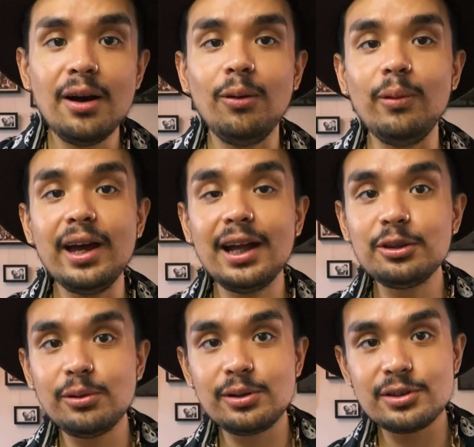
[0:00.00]
We have
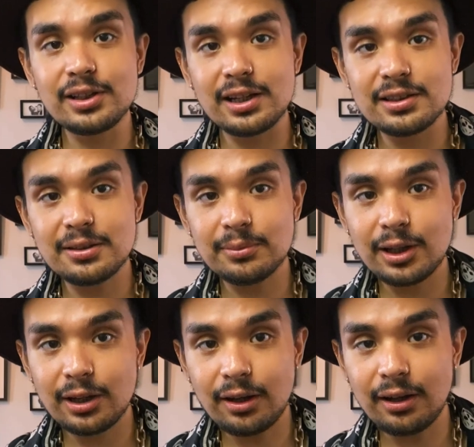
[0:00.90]
to understand
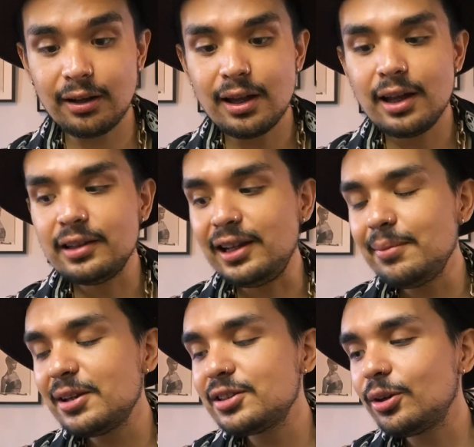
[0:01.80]
something, y'all.
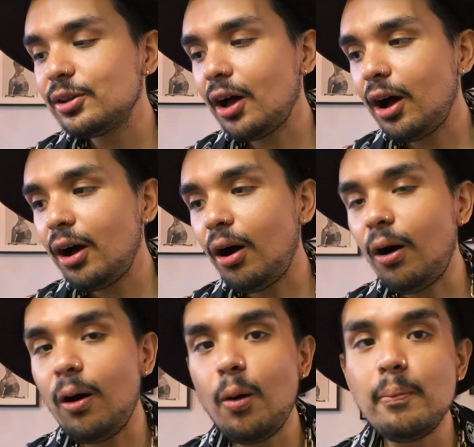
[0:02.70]
Demons are not
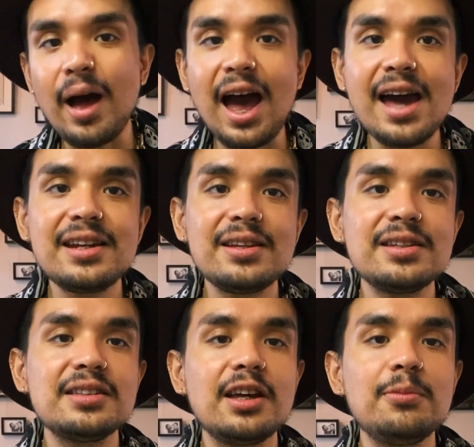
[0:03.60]
all bad in the
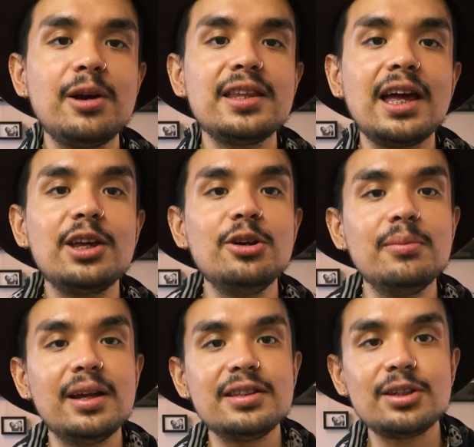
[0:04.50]
same way that
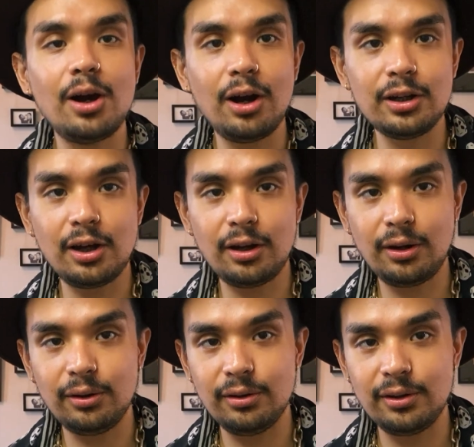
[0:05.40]
humans are not all
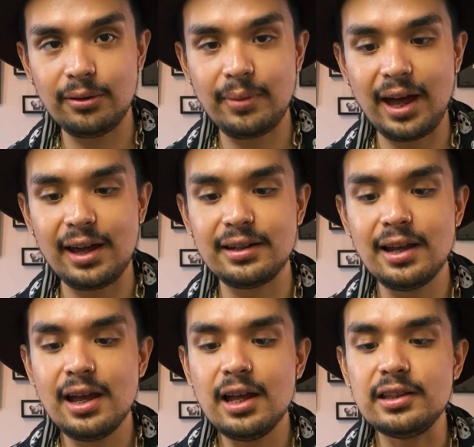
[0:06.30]
good or bad.
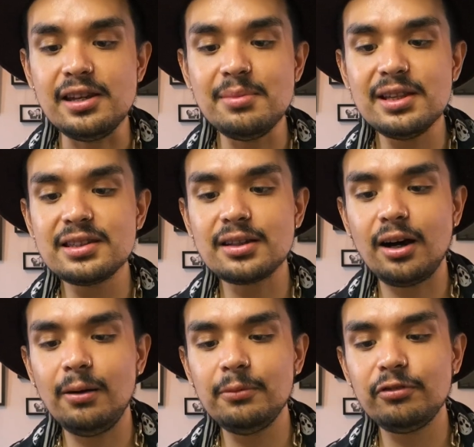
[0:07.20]
Demons
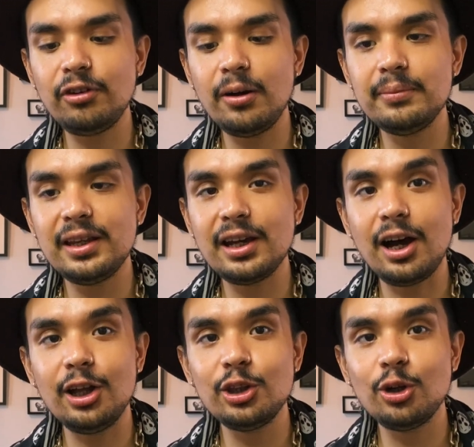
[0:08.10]
come from the
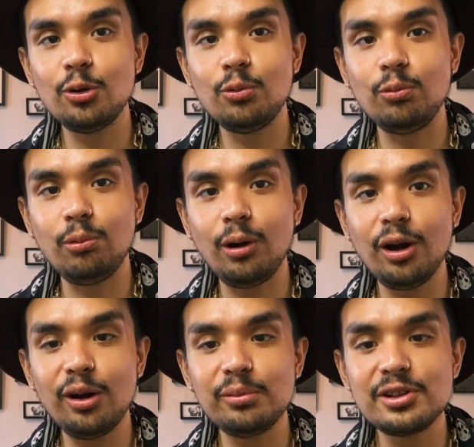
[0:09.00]

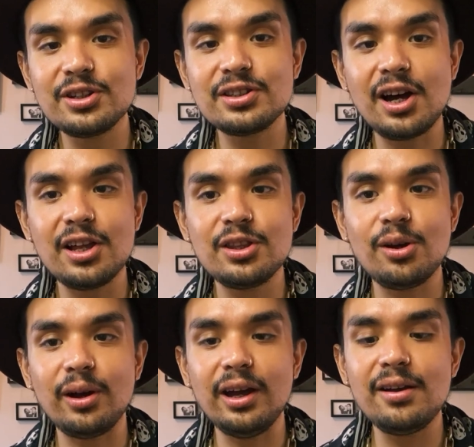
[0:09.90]
underworld, which is
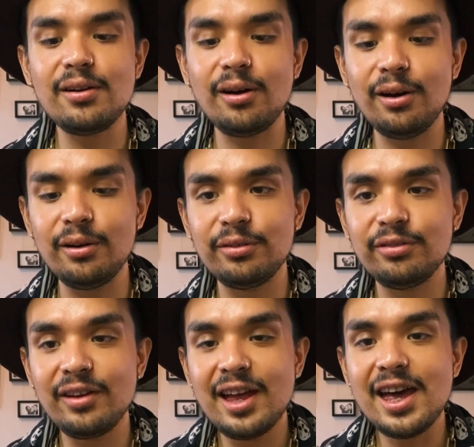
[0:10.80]
under earth.
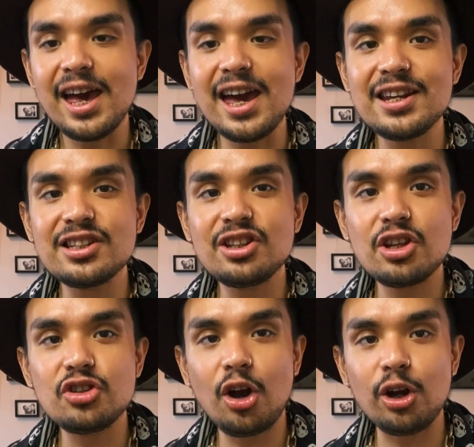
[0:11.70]
It is the
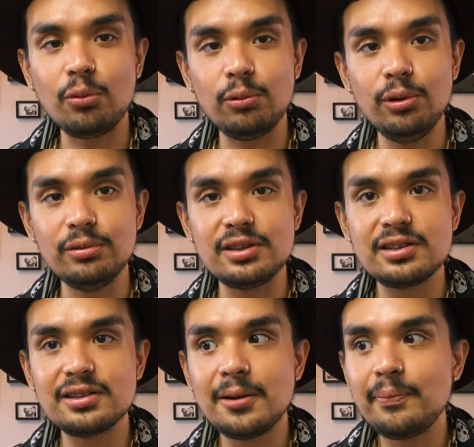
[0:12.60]
dark
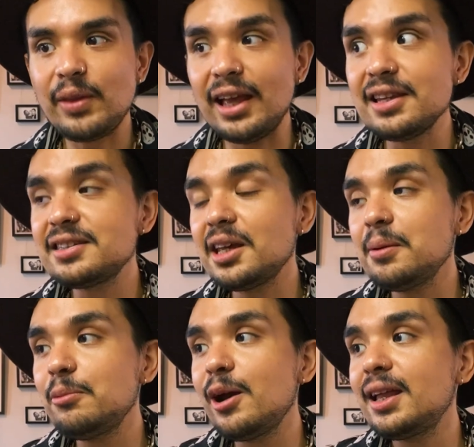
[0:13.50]
roots. In the
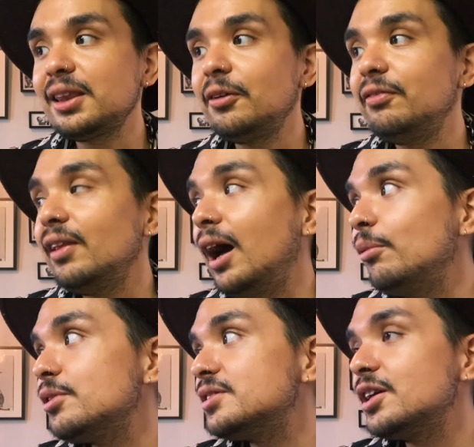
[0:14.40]
same way that the
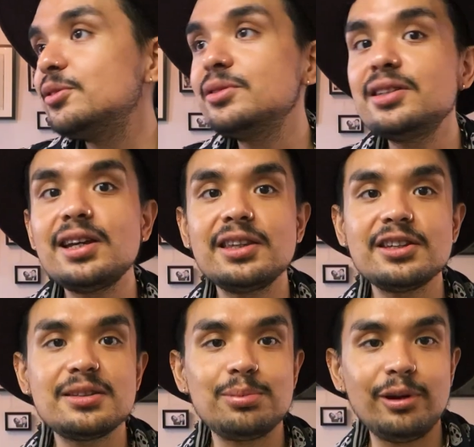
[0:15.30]
flowers that you see in the
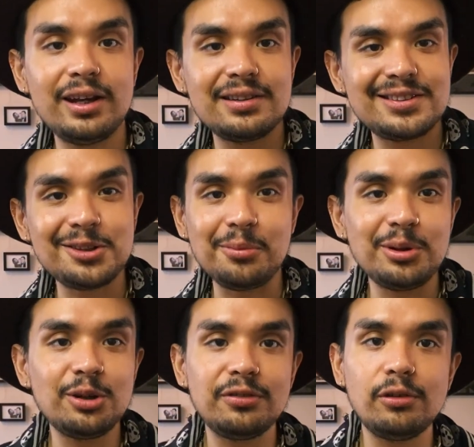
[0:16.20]
spring is so
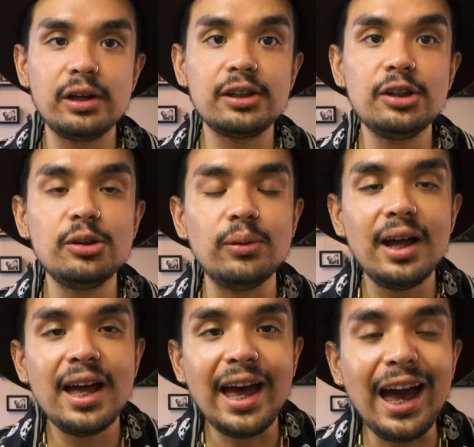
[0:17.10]
beautiful and cute,
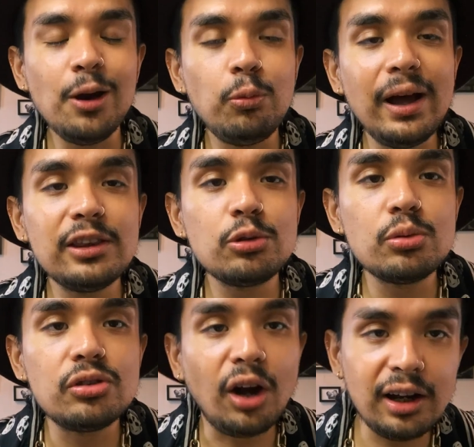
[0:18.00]
it went through
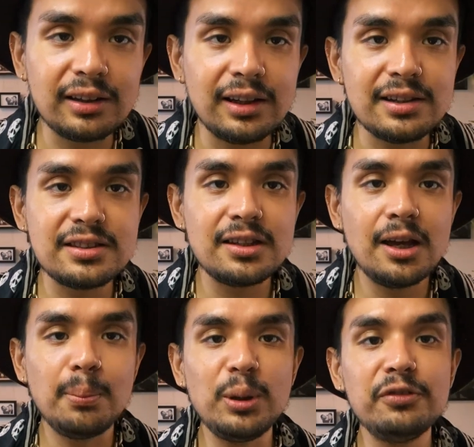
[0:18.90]
darkness.
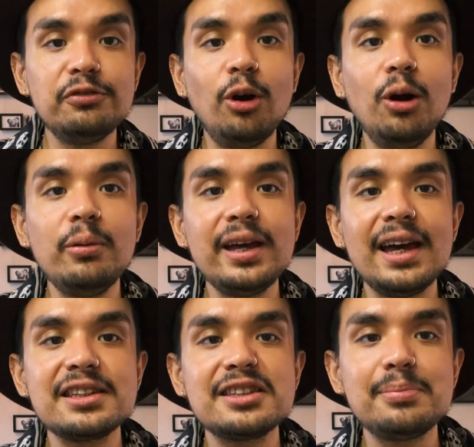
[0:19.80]
Before we
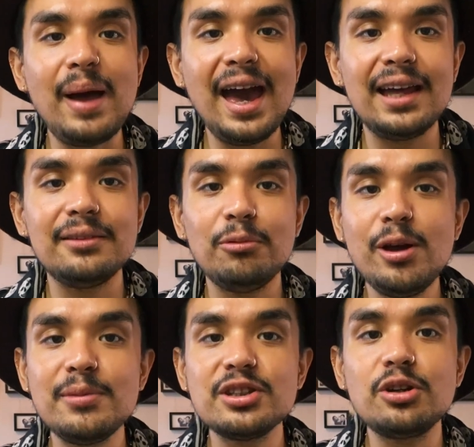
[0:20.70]
expand, we
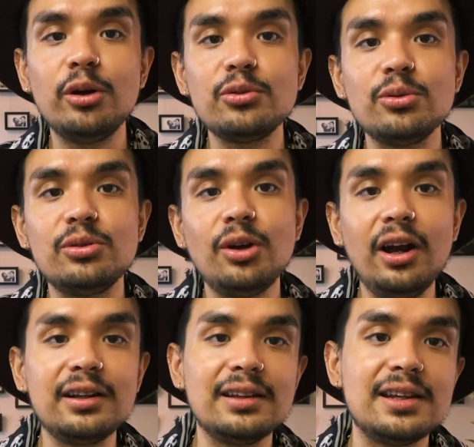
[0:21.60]
must go through
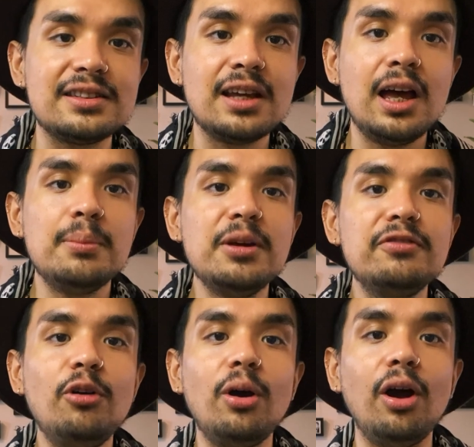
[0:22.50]
darkness.
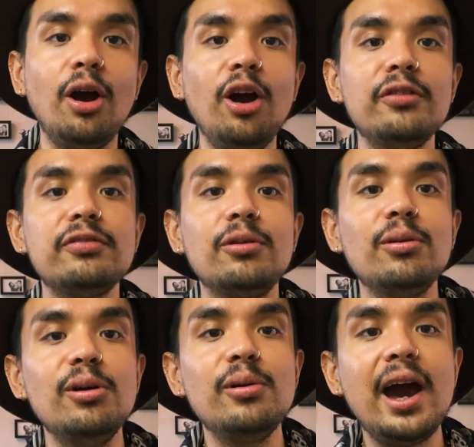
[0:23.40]
Before earth
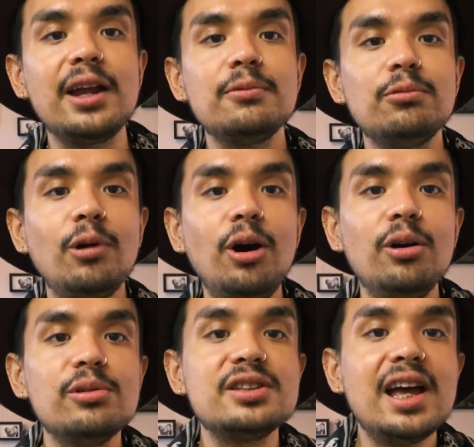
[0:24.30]
grew and
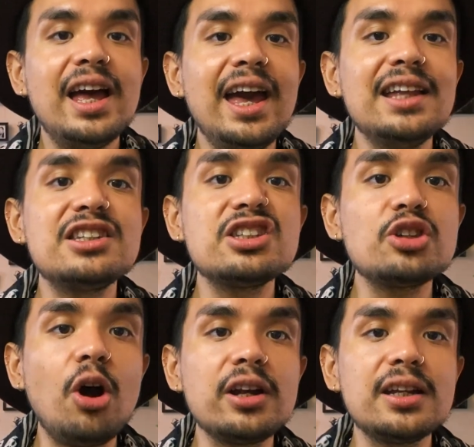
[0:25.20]
rose, it
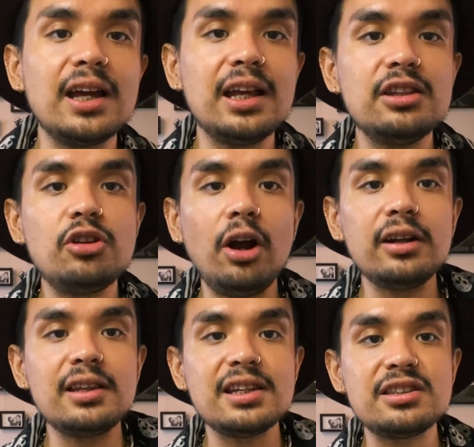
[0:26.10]
started in
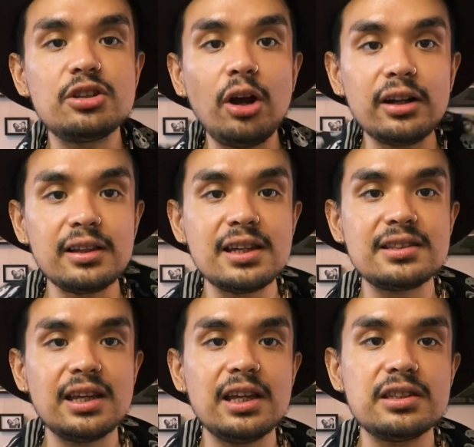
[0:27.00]
darkness. Darkness
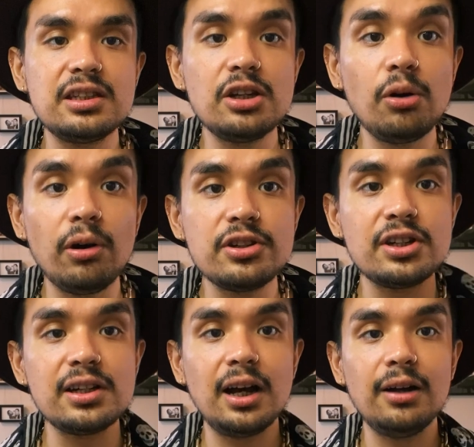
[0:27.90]
is the
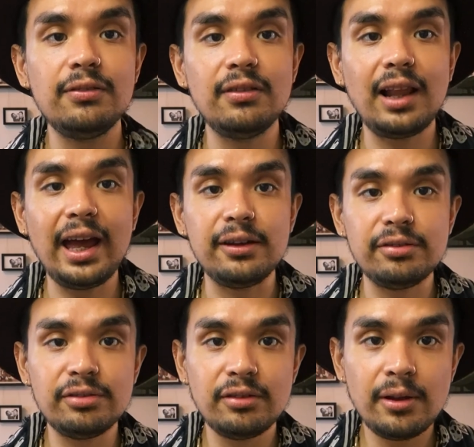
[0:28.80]
origin of
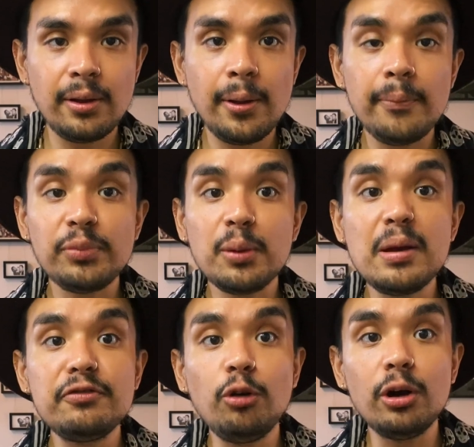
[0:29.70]
life.
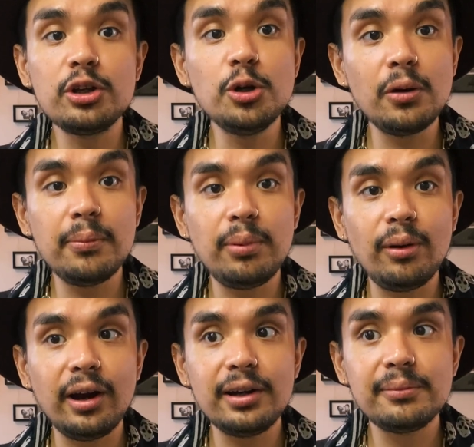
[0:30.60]
Before you were
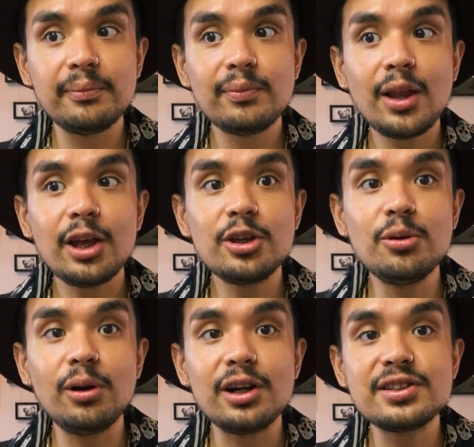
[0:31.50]
born, you
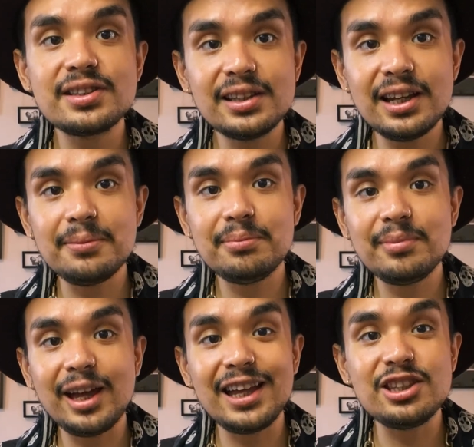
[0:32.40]
were asleep
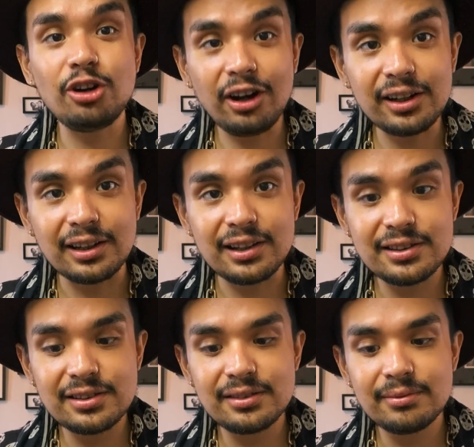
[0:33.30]
in
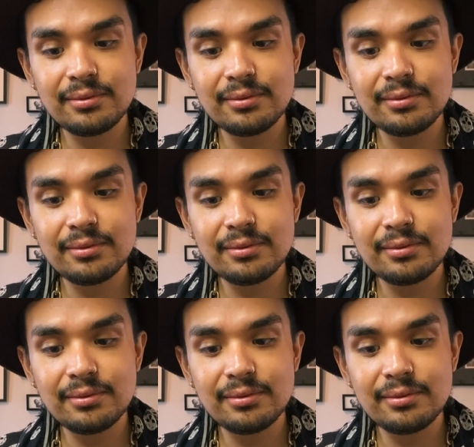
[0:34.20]
darkness.